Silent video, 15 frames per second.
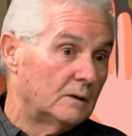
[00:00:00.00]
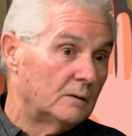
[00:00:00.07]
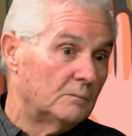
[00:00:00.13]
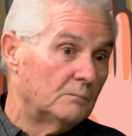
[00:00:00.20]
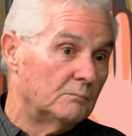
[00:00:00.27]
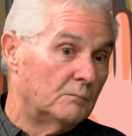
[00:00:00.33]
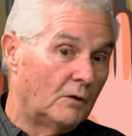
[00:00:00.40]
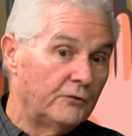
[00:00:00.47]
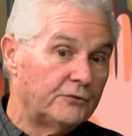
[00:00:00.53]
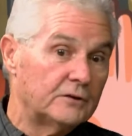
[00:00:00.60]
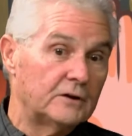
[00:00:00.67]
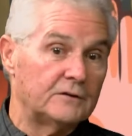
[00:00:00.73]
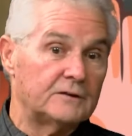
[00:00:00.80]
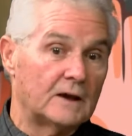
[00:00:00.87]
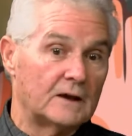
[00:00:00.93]
Most of
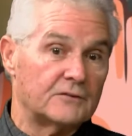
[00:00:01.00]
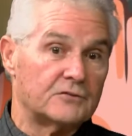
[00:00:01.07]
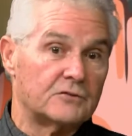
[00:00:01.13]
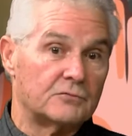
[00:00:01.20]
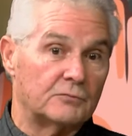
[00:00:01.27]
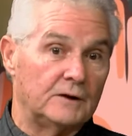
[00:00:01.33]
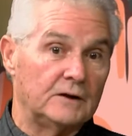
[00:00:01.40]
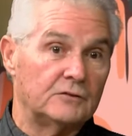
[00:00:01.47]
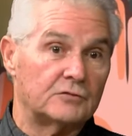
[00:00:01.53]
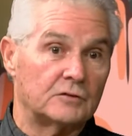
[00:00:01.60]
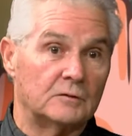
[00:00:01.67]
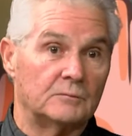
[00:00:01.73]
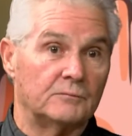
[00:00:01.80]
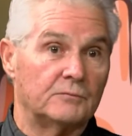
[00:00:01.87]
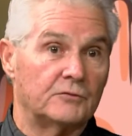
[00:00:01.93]
the tasks range
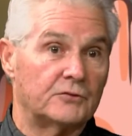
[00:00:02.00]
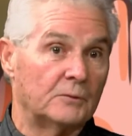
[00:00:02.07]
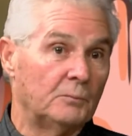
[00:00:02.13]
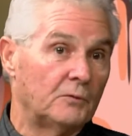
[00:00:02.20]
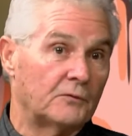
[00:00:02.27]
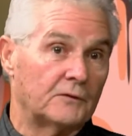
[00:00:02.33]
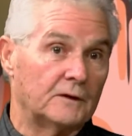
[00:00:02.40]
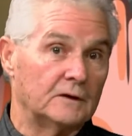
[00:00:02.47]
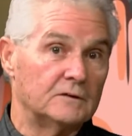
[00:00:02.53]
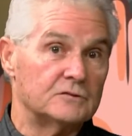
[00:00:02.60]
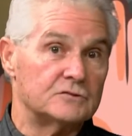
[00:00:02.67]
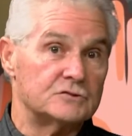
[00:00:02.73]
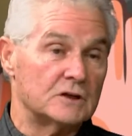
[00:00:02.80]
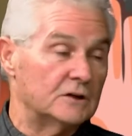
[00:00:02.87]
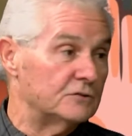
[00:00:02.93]
from simple
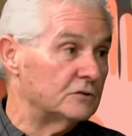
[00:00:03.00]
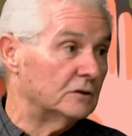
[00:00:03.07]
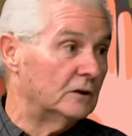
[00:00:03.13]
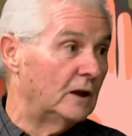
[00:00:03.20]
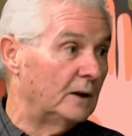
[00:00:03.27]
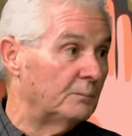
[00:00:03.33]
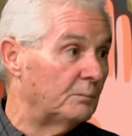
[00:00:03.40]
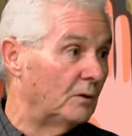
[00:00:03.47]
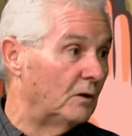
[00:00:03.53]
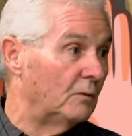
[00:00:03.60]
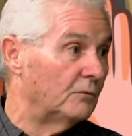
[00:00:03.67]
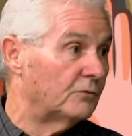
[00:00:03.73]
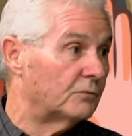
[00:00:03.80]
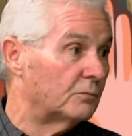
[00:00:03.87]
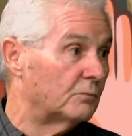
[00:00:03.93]
things, changing light
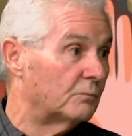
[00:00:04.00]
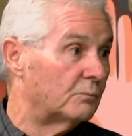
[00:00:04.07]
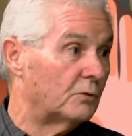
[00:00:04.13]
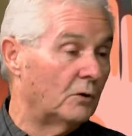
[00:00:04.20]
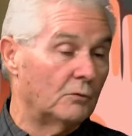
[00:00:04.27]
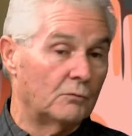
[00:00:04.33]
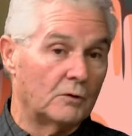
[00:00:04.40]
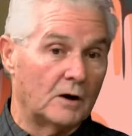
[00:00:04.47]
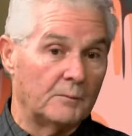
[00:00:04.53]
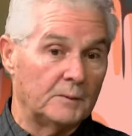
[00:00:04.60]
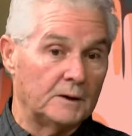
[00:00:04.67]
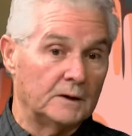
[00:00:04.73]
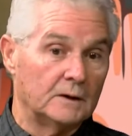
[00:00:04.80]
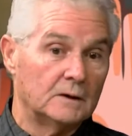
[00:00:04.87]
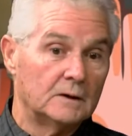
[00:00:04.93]
bulbs,
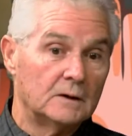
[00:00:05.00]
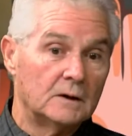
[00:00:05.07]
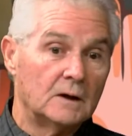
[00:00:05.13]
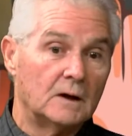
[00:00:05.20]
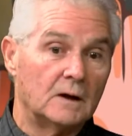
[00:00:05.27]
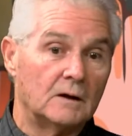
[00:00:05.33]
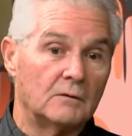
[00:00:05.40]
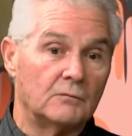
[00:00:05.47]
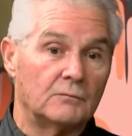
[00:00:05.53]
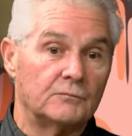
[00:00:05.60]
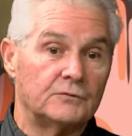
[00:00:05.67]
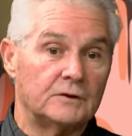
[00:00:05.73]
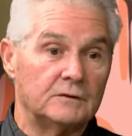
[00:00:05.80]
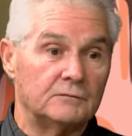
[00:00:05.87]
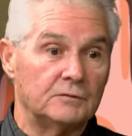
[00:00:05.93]
programming
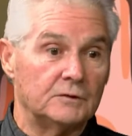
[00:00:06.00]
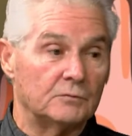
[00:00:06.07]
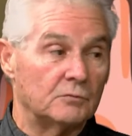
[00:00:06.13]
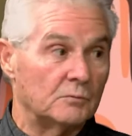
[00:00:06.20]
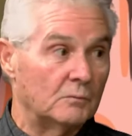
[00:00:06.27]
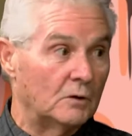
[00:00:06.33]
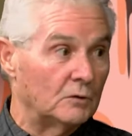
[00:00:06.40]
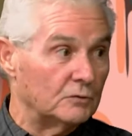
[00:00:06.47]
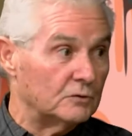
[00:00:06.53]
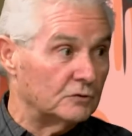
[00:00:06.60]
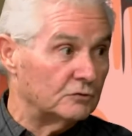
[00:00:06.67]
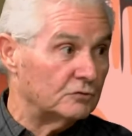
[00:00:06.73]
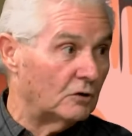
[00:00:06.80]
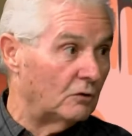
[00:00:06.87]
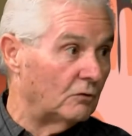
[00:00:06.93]
TV remote
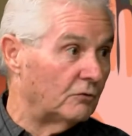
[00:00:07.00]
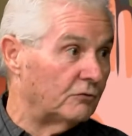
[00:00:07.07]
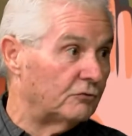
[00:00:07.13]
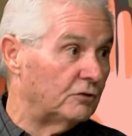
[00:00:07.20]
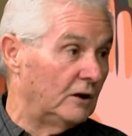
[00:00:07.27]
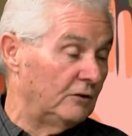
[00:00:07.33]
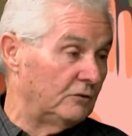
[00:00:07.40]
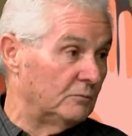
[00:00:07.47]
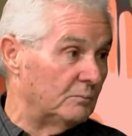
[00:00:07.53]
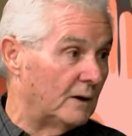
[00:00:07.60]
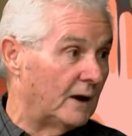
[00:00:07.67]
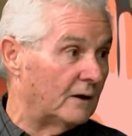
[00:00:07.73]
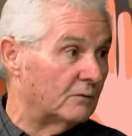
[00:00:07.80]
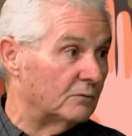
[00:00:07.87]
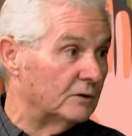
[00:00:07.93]
controls, changing
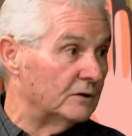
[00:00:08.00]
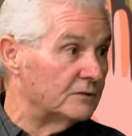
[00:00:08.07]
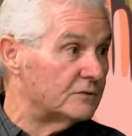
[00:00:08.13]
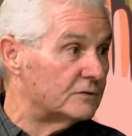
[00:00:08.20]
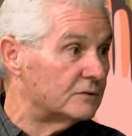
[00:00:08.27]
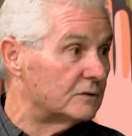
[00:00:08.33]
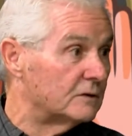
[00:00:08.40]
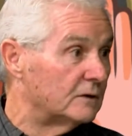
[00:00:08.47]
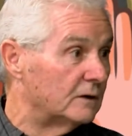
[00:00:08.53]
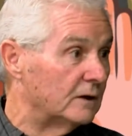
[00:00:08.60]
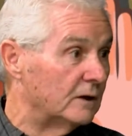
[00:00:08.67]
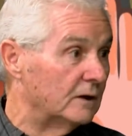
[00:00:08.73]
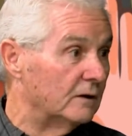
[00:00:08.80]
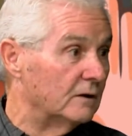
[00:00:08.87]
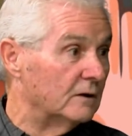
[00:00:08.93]
batteries
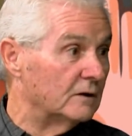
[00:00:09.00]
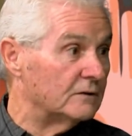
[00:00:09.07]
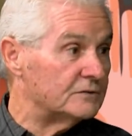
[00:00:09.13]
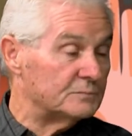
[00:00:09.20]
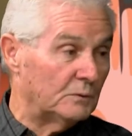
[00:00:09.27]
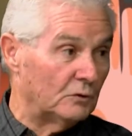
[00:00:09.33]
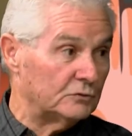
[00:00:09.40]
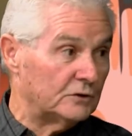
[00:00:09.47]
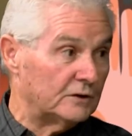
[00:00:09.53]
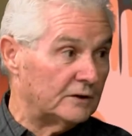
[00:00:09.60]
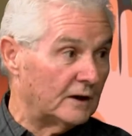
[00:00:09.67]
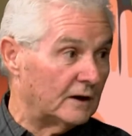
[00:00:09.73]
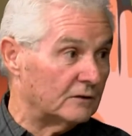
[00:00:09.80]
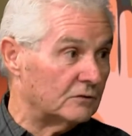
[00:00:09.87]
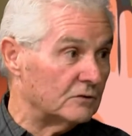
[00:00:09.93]
in smoke
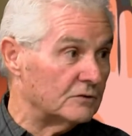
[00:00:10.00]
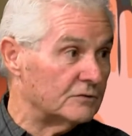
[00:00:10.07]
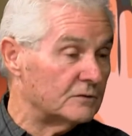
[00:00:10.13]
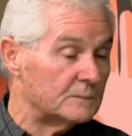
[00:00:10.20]
detectors,